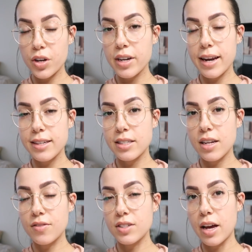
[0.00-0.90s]
So you're getting
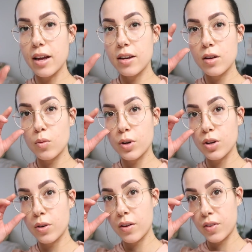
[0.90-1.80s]
stuff done when
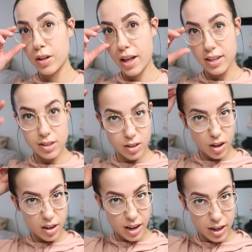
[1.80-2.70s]
you have your glasses
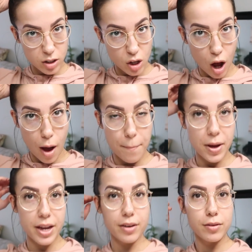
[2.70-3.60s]
on and a top
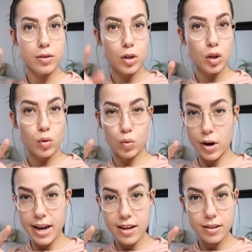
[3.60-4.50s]
bun,
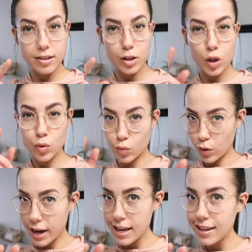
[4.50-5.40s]
right?
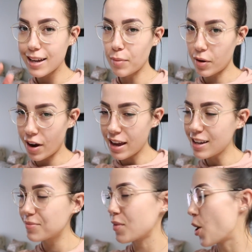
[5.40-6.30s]
Right? Am I
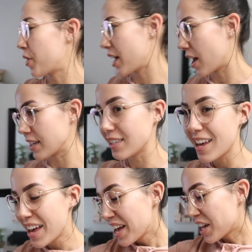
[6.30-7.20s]
right? Okay guys,
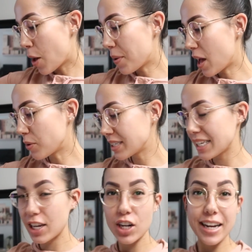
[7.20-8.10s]
couple hours
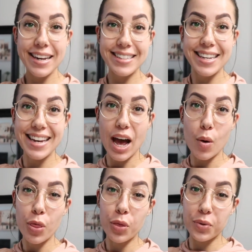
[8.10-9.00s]
later, it is
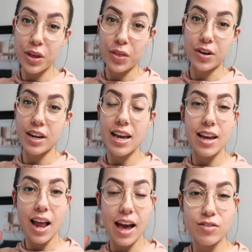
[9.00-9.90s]
now 3:30
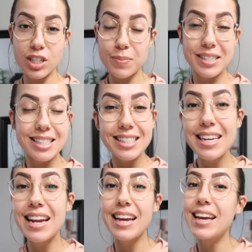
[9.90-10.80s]
and I've just been
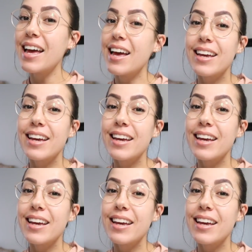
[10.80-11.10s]
sitting,